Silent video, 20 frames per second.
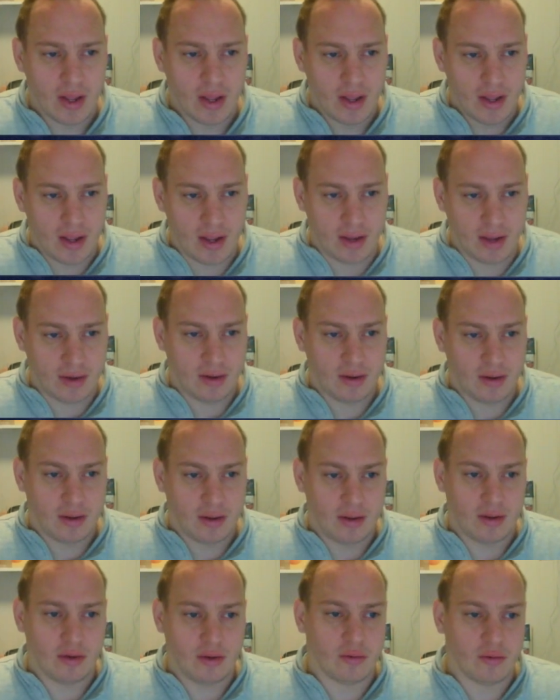and
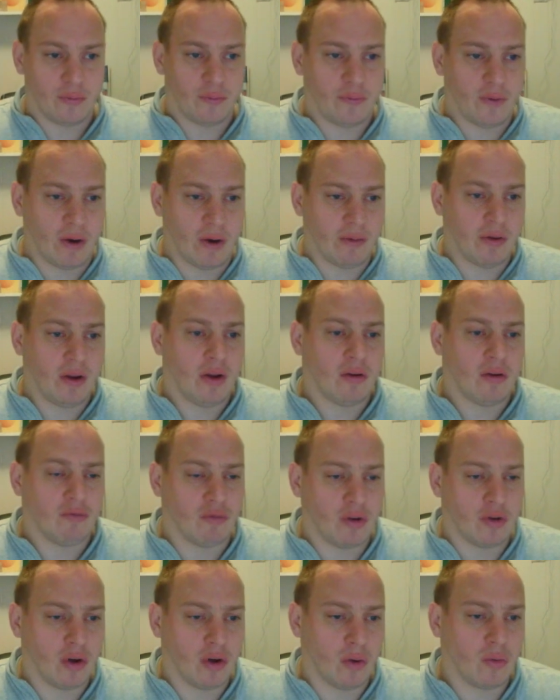it is a very
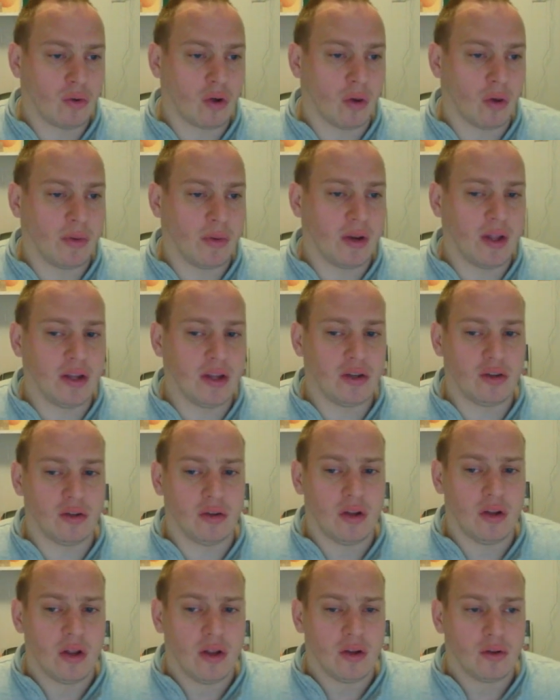renowned
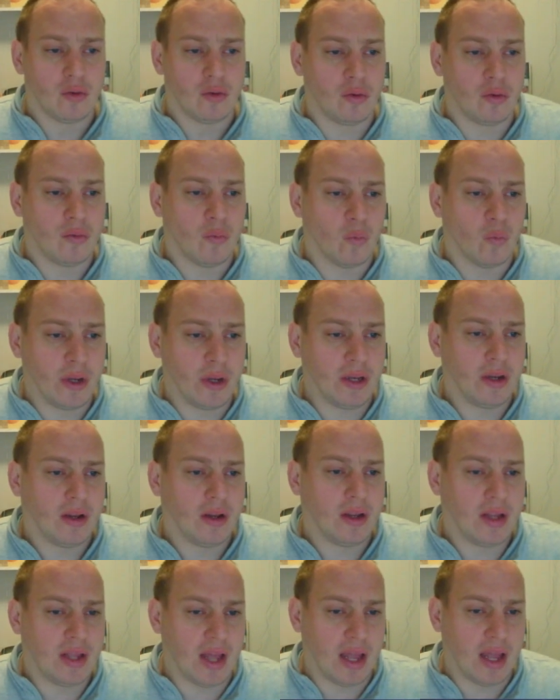combination to win
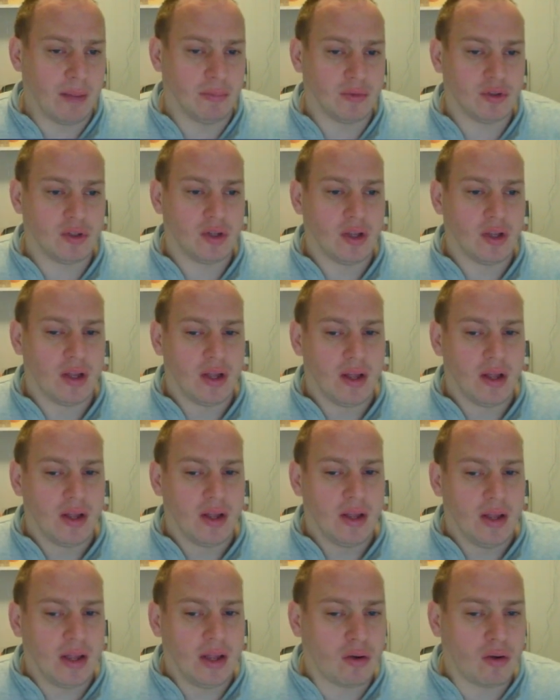games.
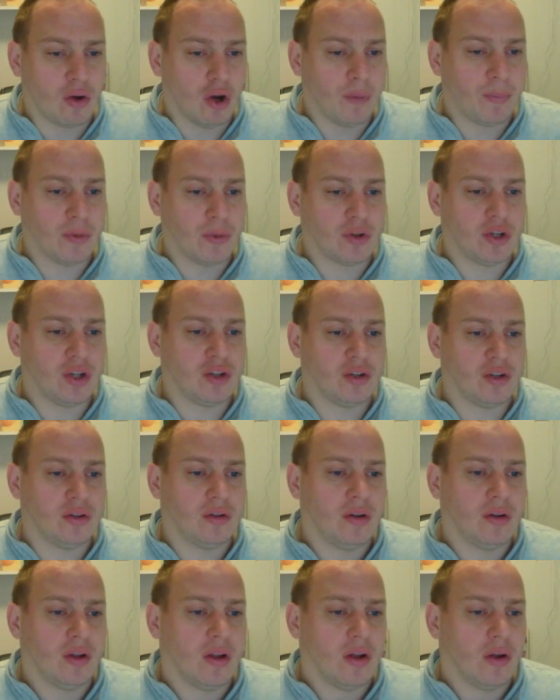In current
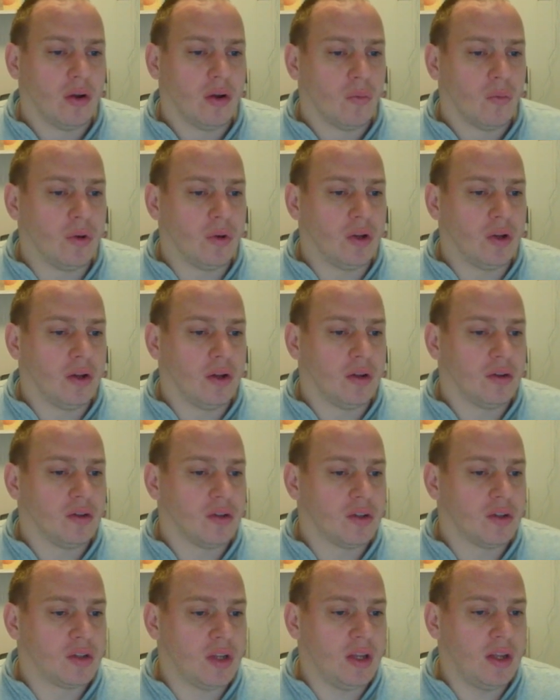position we
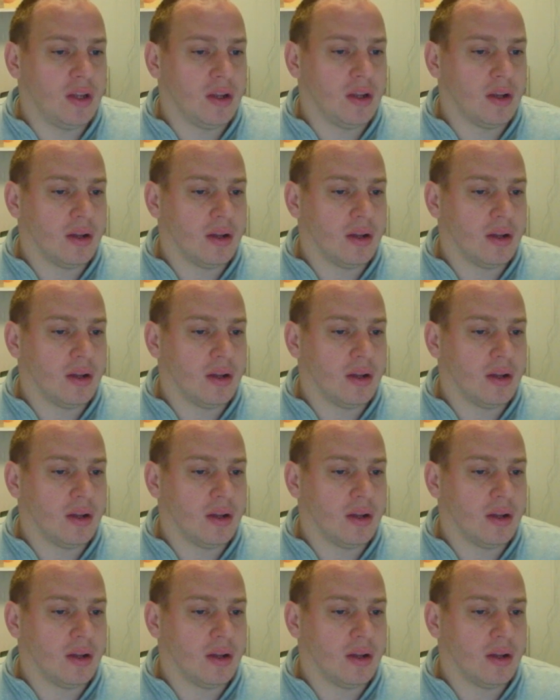see